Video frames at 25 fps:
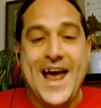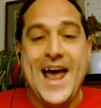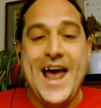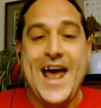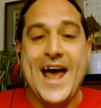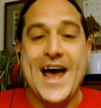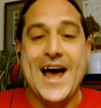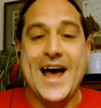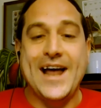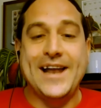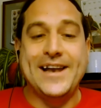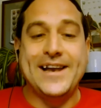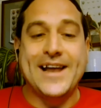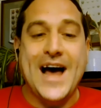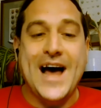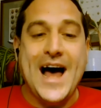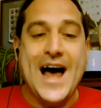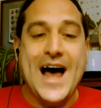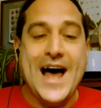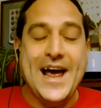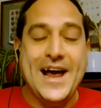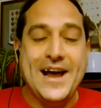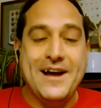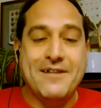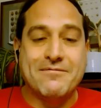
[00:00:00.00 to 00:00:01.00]
And
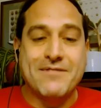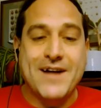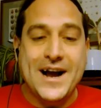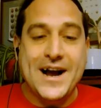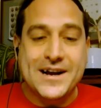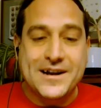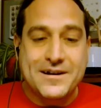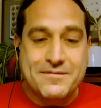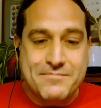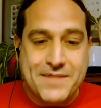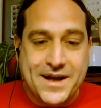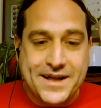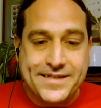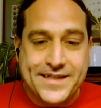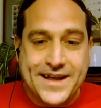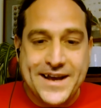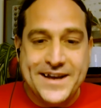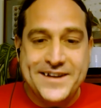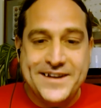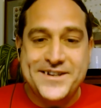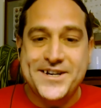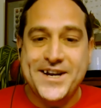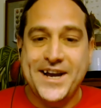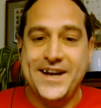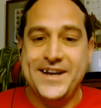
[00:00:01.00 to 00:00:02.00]
I recommend
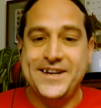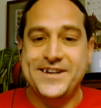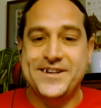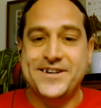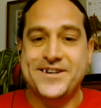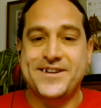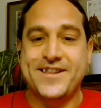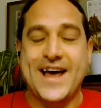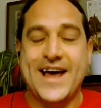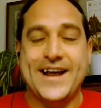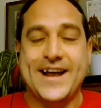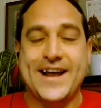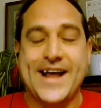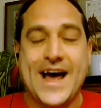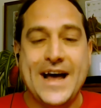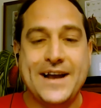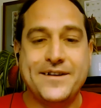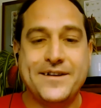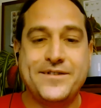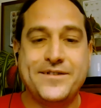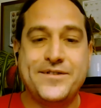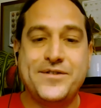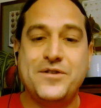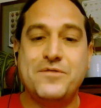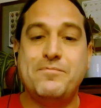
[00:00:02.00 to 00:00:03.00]
they change that
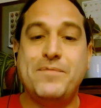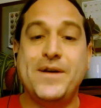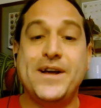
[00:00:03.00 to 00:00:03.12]
attitude,